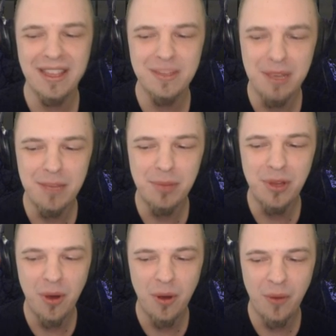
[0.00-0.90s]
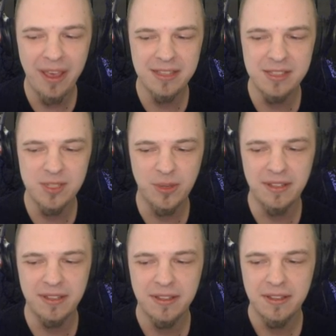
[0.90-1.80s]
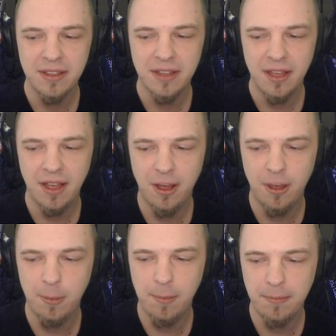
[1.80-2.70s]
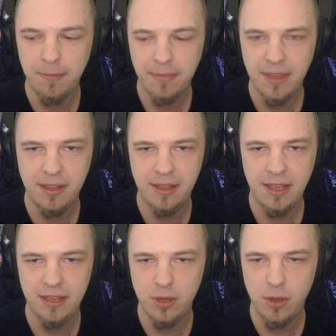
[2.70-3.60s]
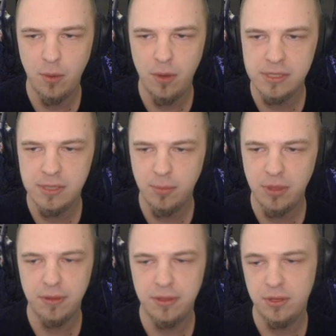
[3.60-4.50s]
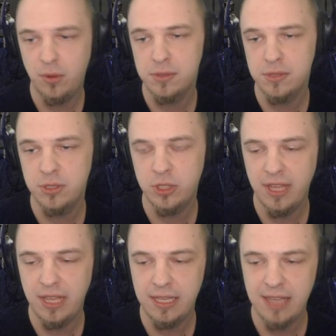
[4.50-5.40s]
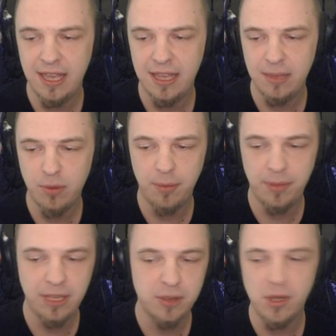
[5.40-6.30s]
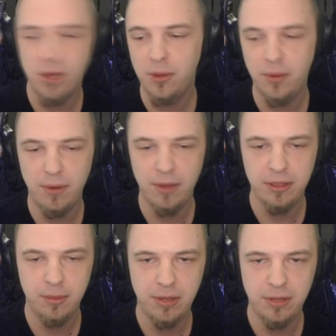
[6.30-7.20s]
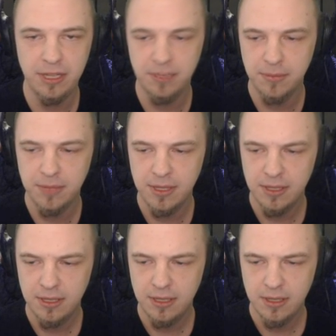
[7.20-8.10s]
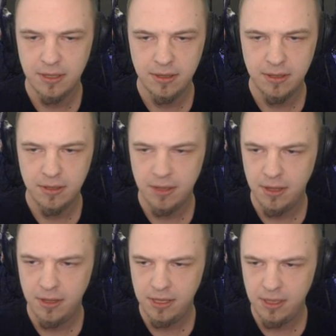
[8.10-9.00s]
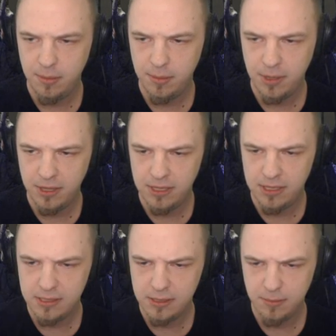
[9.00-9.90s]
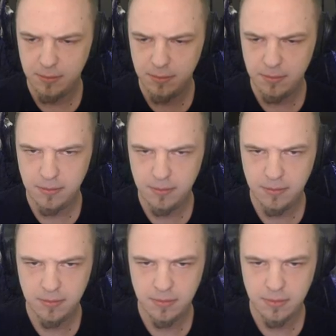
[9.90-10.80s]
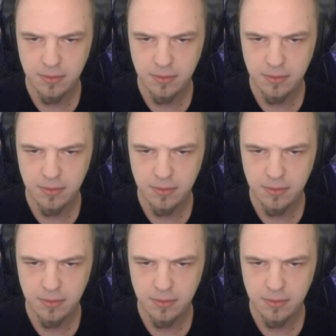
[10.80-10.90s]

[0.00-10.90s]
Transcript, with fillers: Randomly blew our way into it. Um, I don't know what was up with all the doors and shit like that. It probably goes all the way around the building. I'll eat up on this. Mm-hmm.